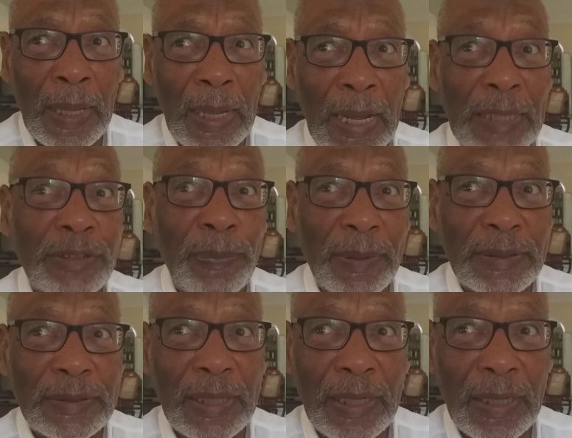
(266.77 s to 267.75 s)

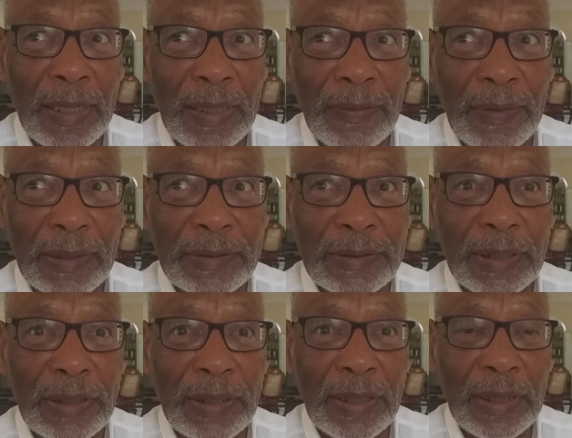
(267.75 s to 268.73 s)
aspects that
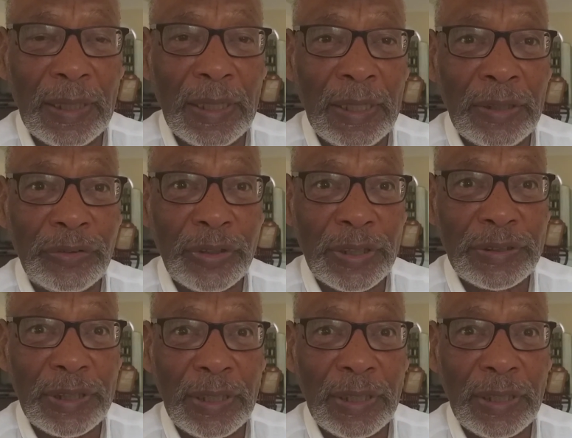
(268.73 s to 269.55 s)
interest